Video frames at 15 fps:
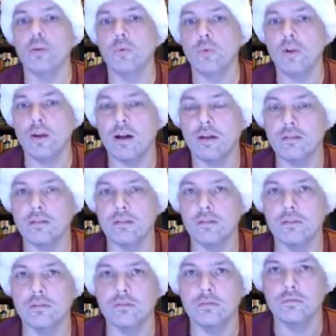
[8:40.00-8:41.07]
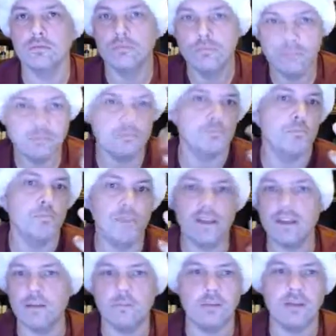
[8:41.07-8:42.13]
he went on to
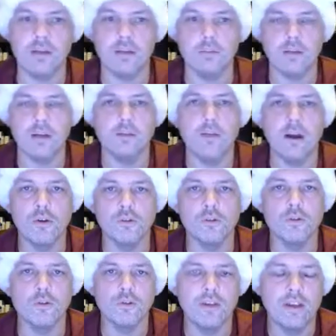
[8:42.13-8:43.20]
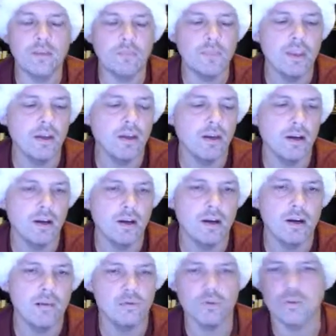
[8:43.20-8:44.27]
make it big and become a household name.
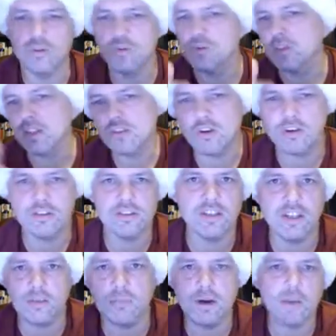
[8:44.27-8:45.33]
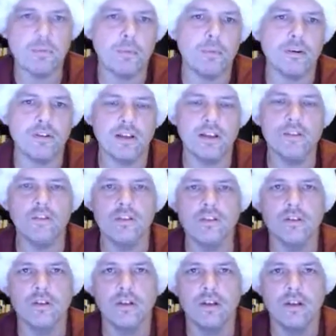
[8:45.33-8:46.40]
So as soon as I started seeing him pop up on
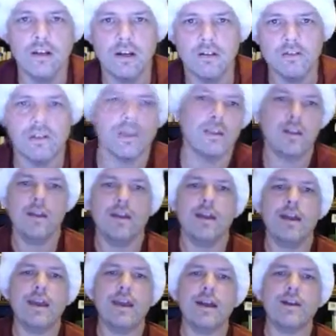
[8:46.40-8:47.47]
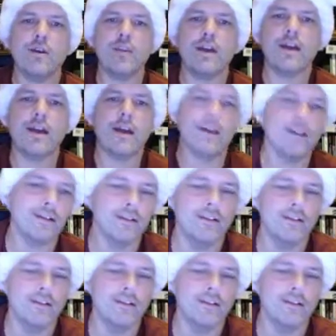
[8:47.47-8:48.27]
television, I was like, "Hey, I know that guy."